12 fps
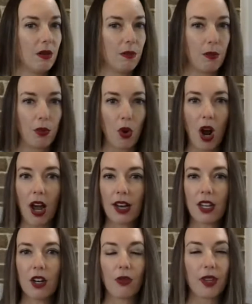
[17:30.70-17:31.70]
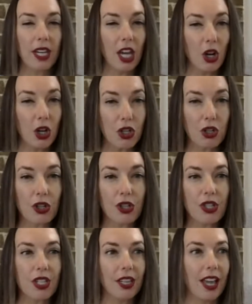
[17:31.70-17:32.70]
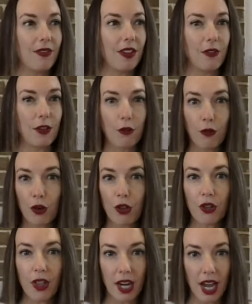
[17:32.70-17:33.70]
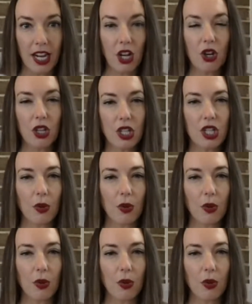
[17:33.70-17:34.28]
brought, the characters to life even further than I could.